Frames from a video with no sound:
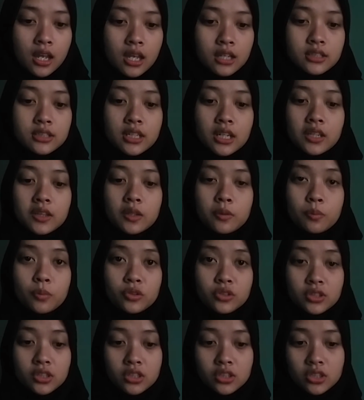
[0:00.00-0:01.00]
Adjective
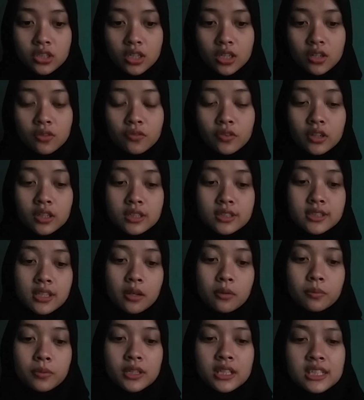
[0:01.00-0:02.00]
position, for
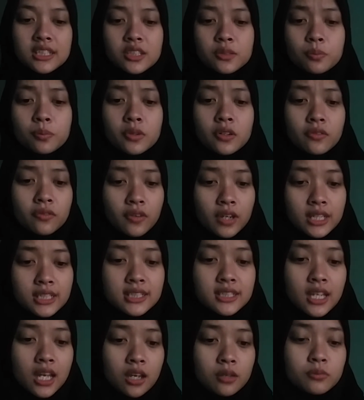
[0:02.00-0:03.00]
example, it's perfect
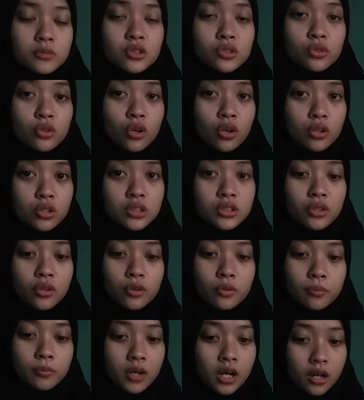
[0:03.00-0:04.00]
time to call
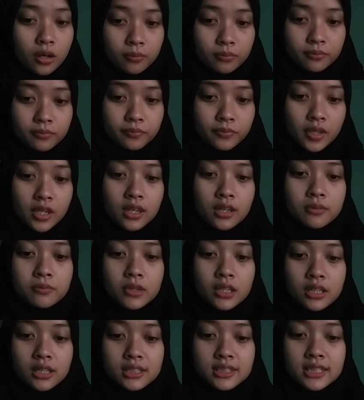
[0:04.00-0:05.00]
your mom
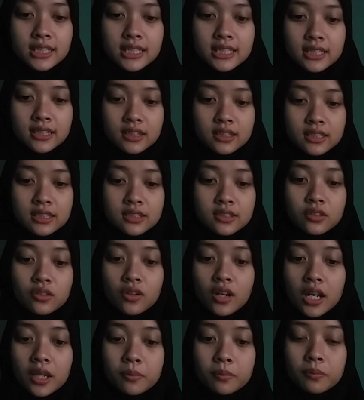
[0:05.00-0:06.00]
because it
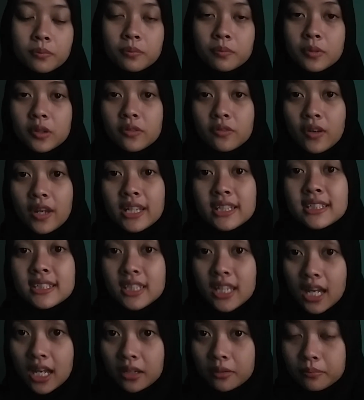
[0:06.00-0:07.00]
describes perfect
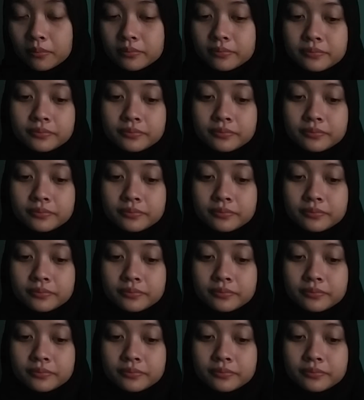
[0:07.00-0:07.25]
time.